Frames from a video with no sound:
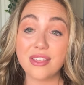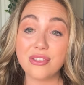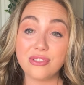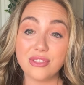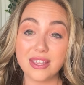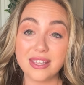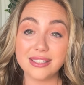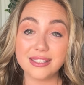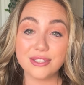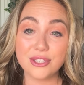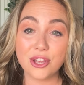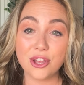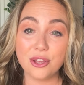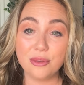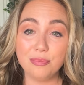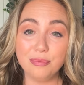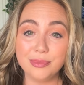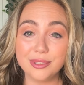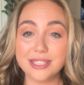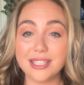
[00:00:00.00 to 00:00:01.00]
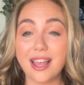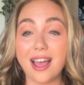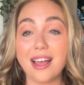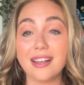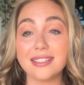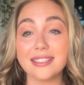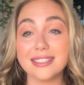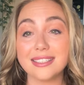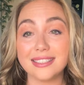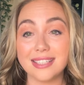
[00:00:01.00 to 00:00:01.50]
These terms
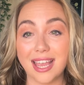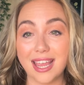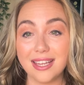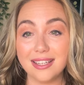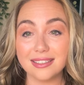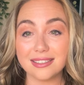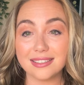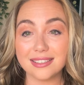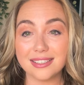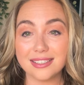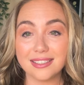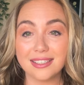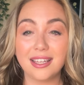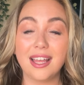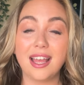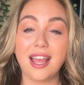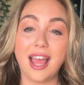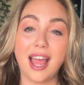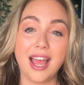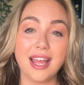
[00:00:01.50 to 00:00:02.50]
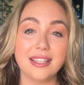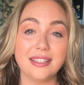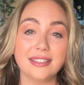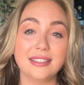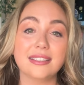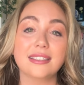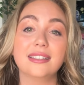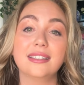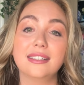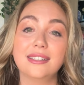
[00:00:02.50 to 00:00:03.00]
are state
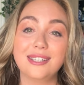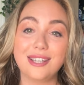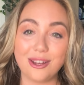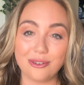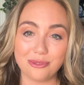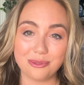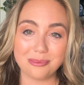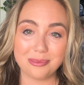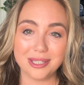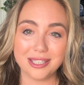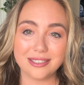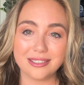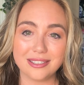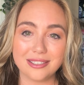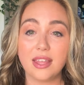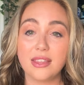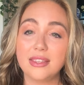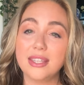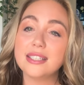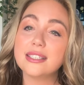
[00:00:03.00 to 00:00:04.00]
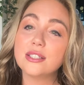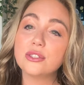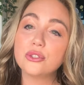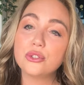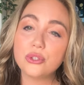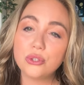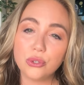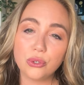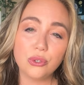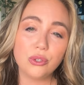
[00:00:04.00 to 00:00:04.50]
and government. These are
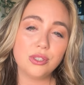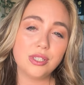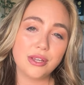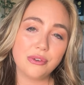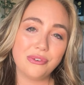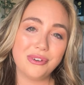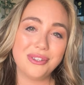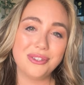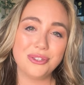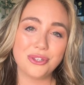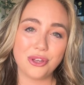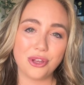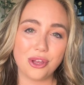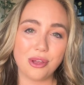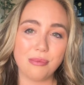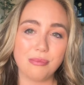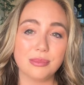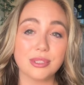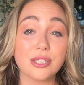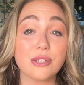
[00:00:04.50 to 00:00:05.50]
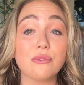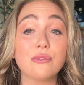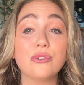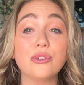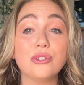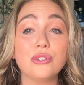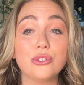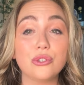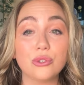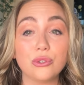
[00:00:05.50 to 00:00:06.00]
two different terms for
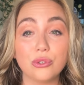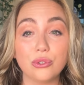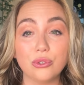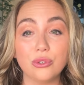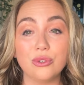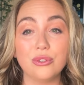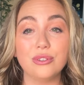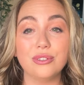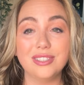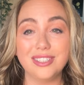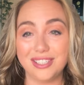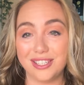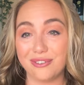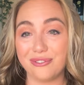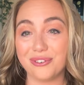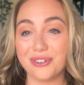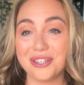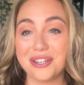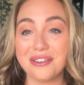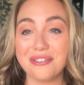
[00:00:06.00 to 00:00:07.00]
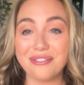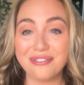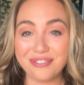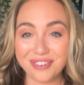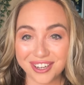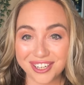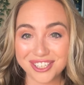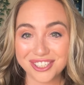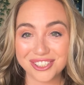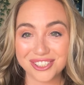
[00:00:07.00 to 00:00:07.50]
two different
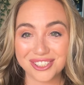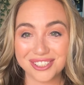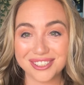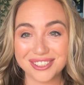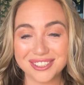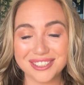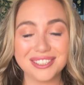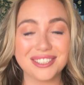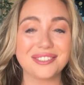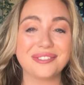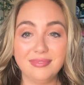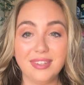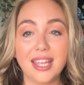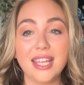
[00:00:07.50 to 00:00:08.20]
functions.